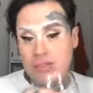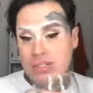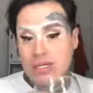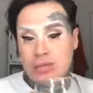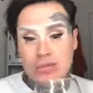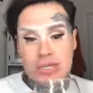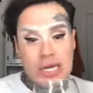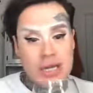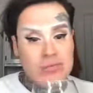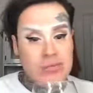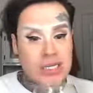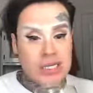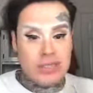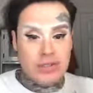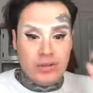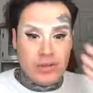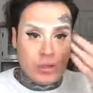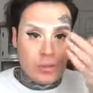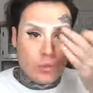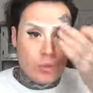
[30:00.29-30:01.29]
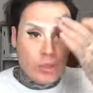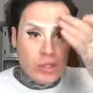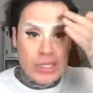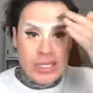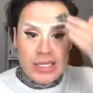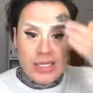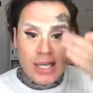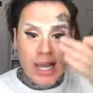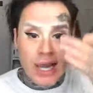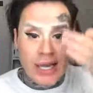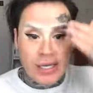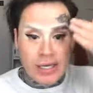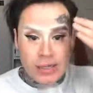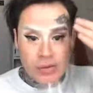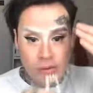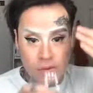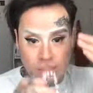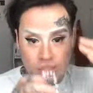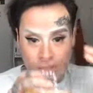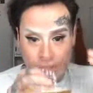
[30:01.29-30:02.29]
Sometimes I do them really light
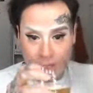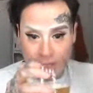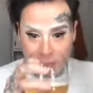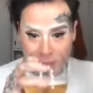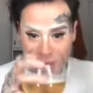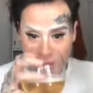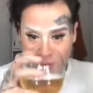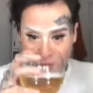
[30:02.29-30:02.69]
and wispy.